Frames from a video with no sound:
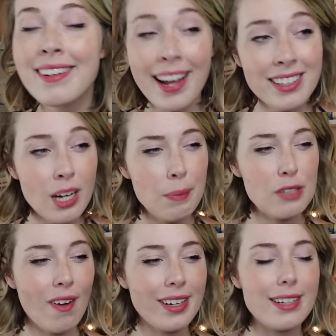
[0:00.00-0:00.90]
Next up
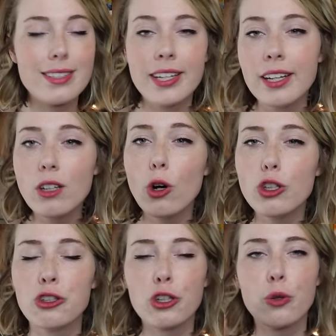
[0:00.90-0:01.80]
is find a teal
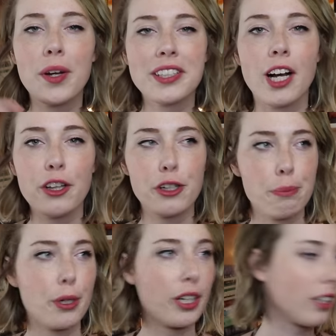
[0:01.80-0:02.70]
or turquoise
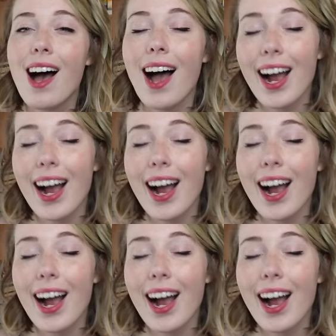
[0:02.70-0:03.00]
colored book.